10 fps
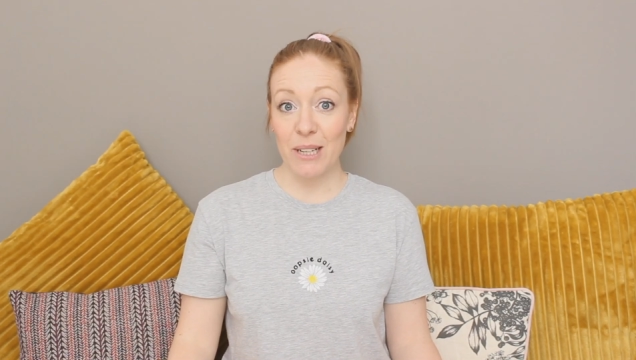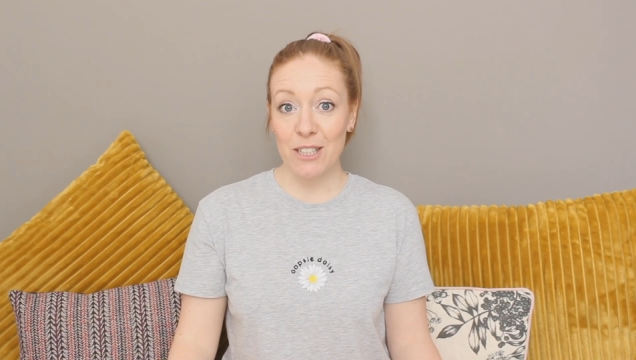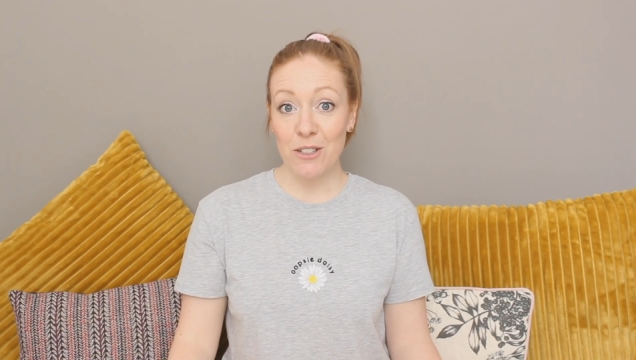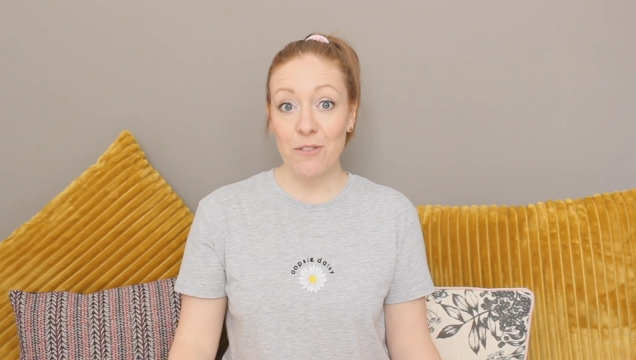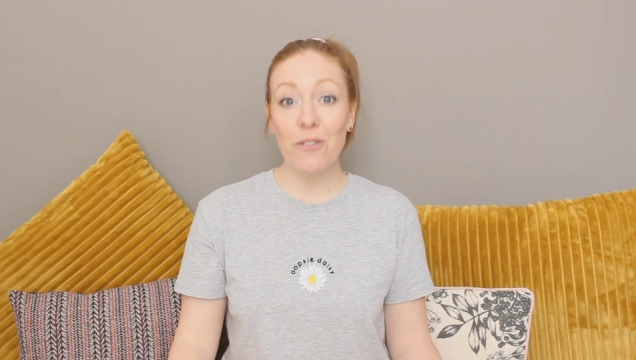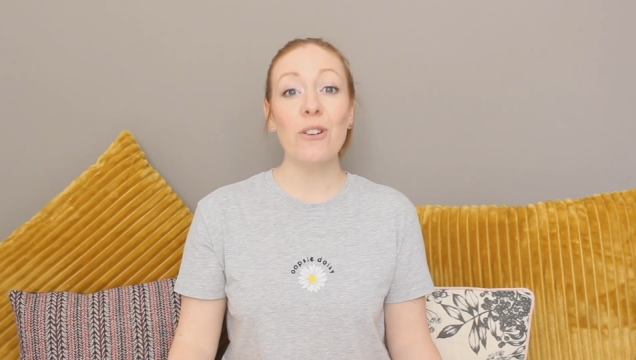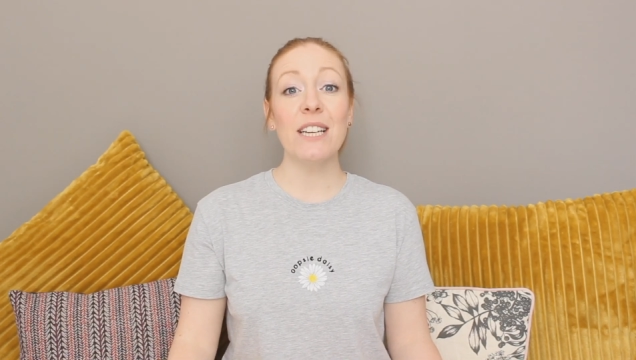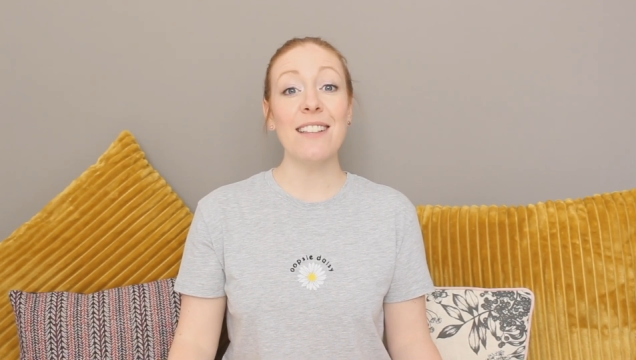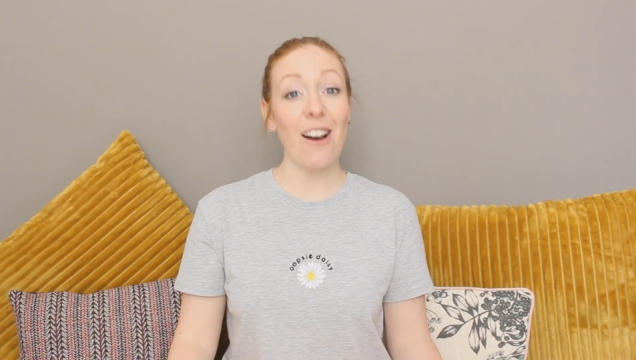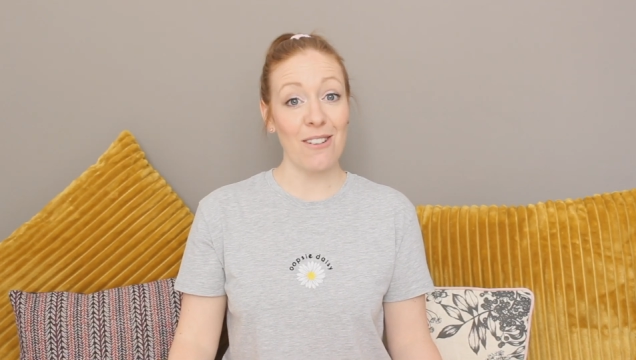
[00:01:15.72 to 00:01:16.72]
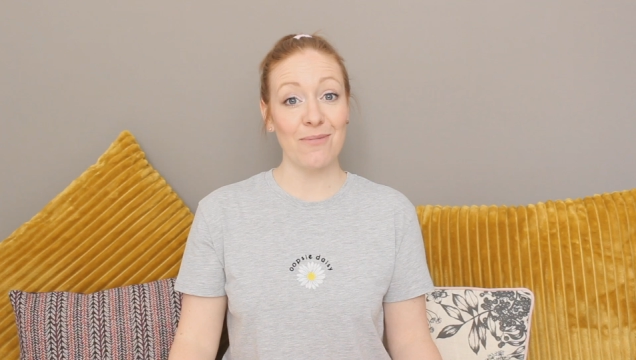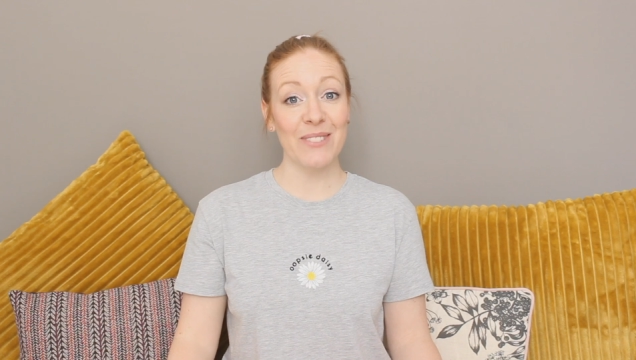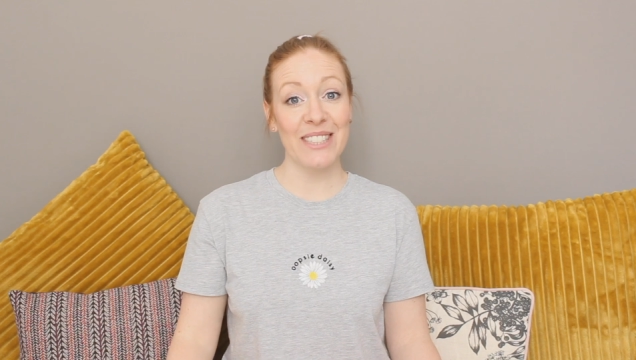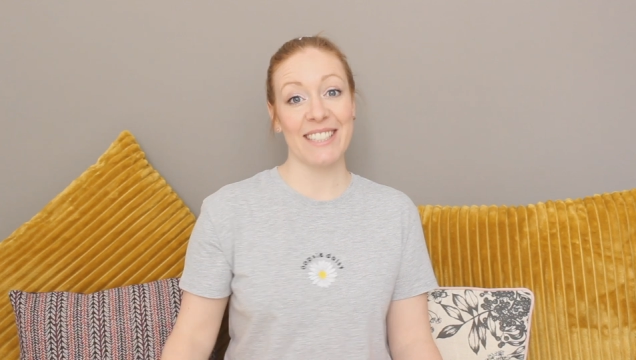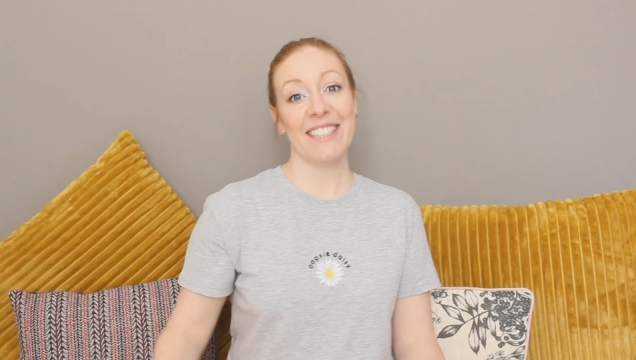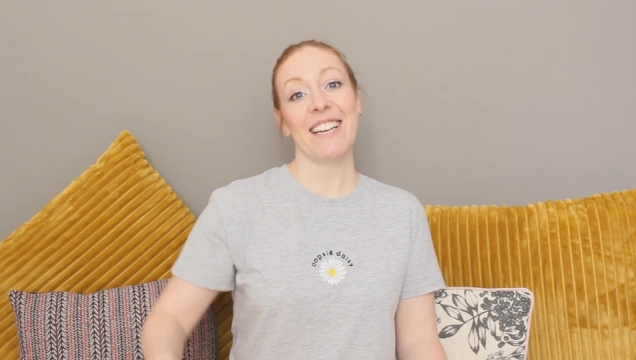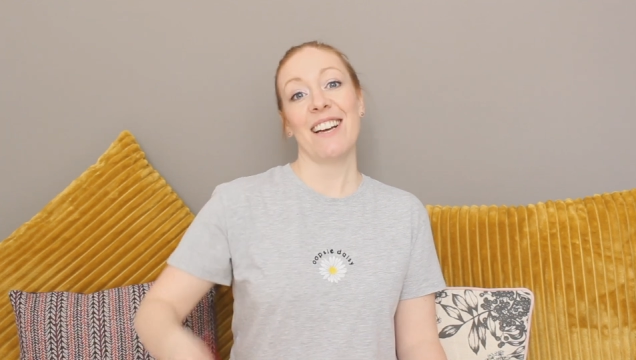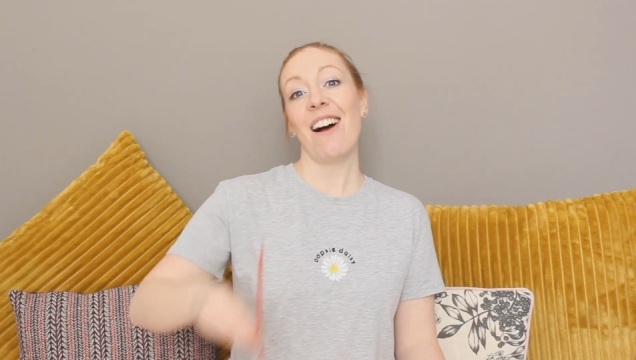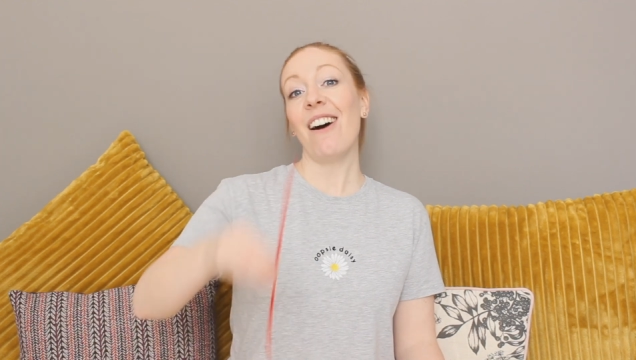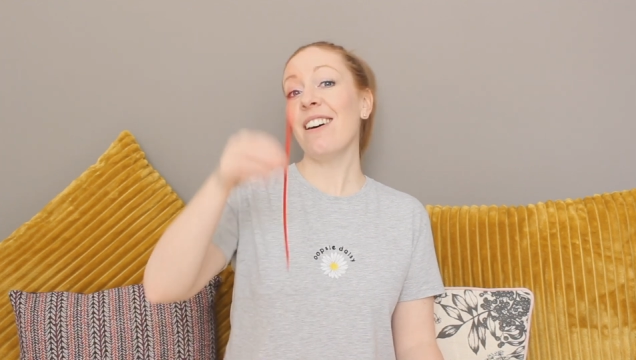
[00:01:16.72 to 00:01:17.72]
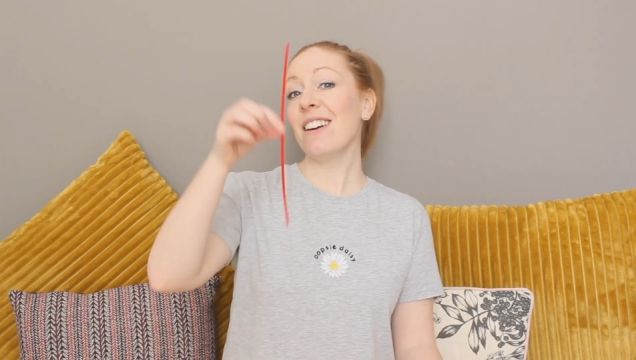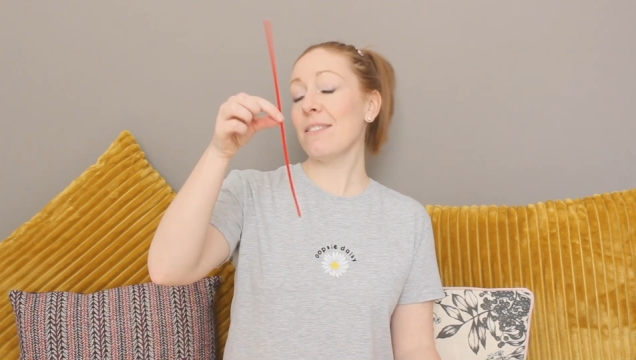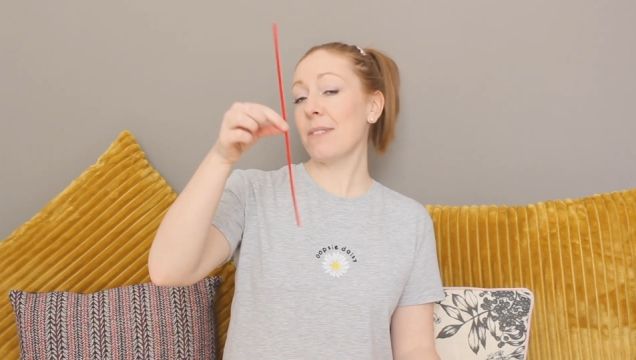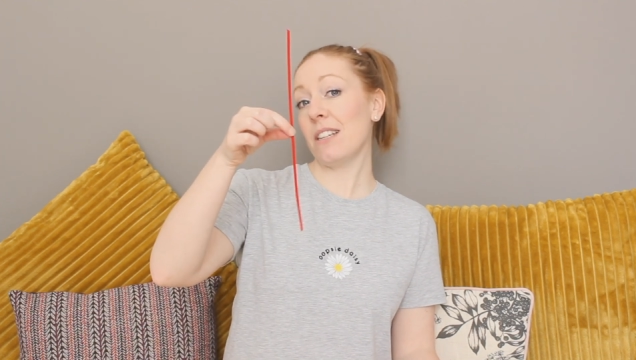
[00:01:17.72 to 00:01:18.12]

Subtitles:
we're going to do Forky's arms. I'm